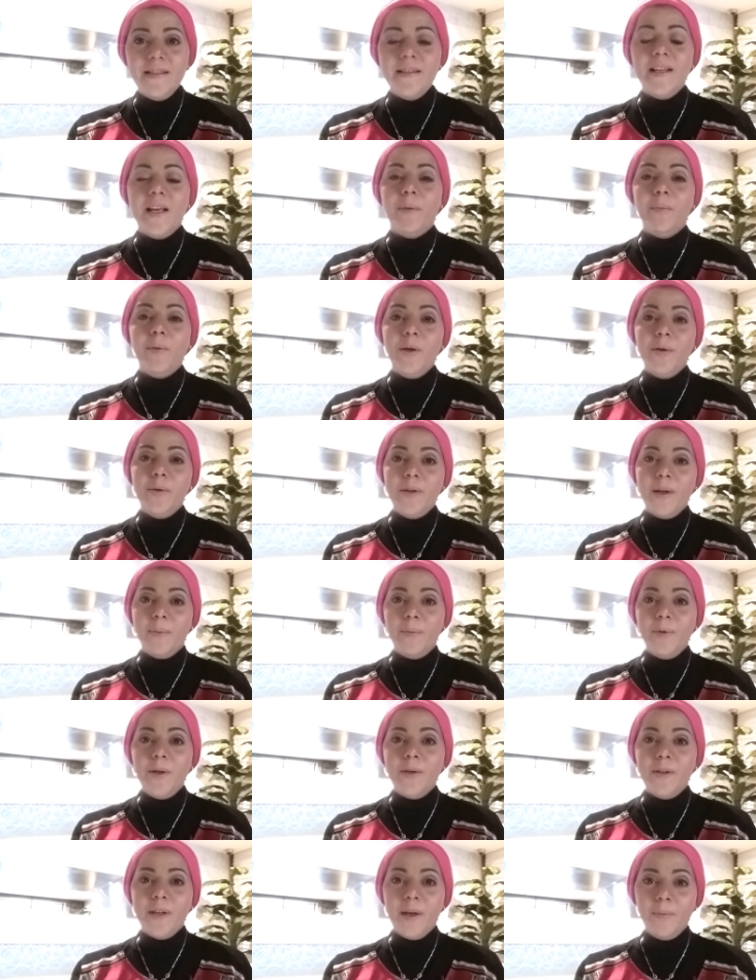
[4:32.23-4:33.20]

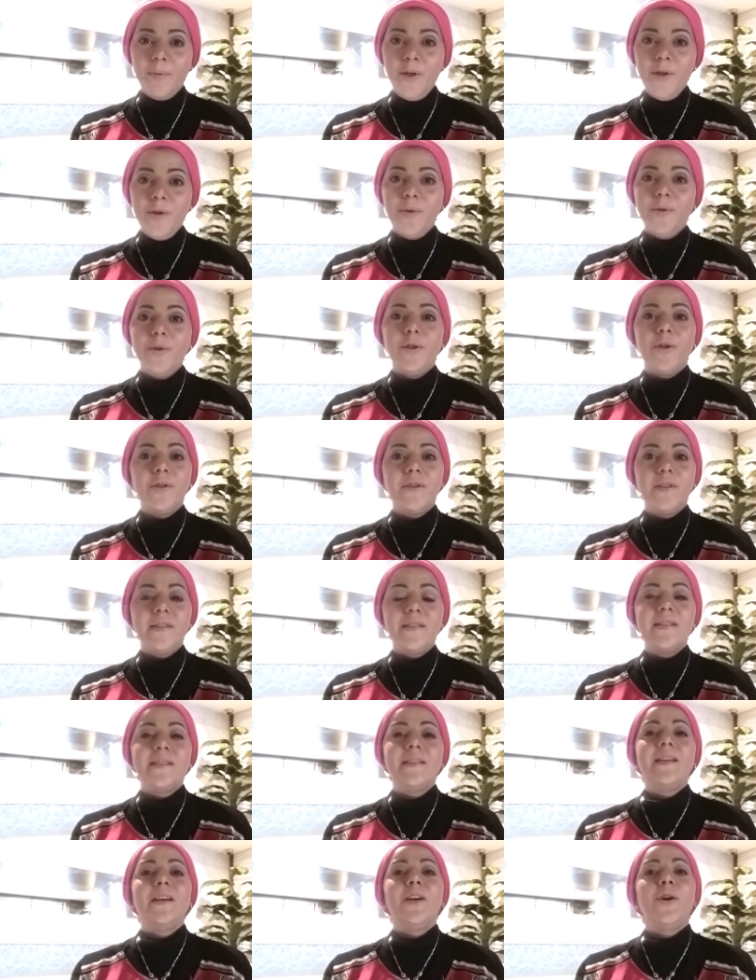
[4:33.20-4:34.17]

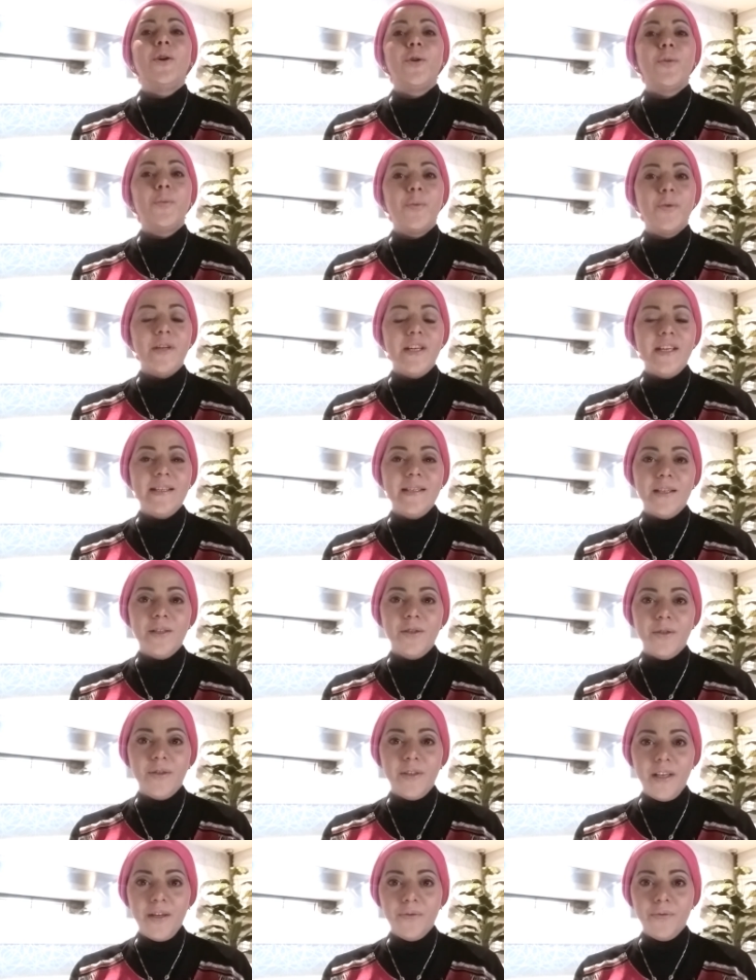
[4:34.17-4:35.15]

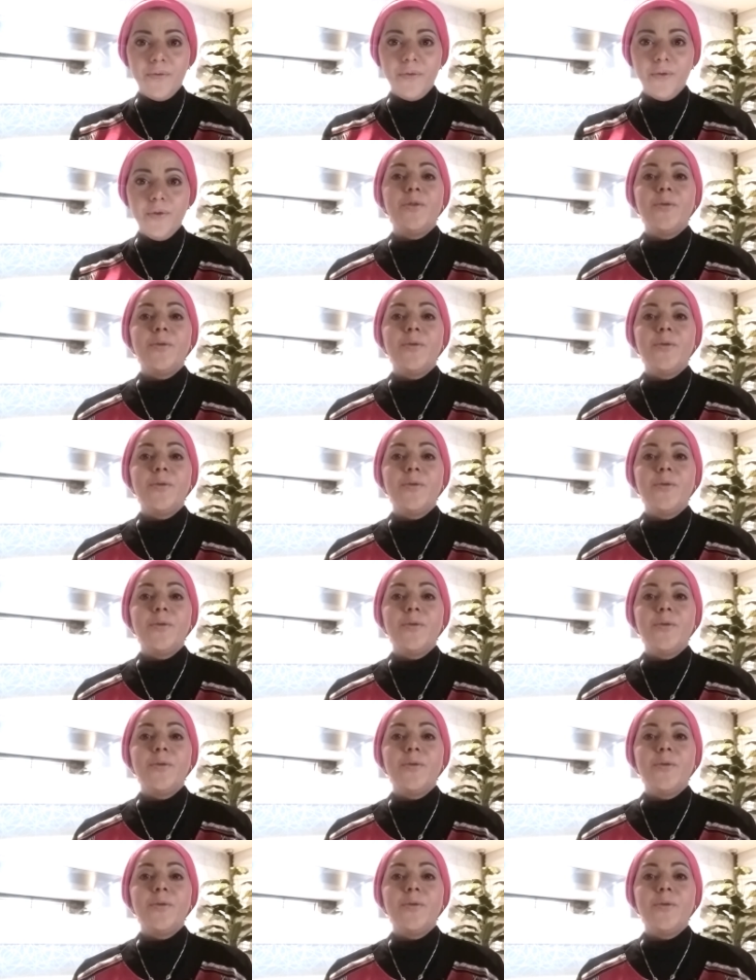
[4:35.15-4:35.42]
www.corporita.info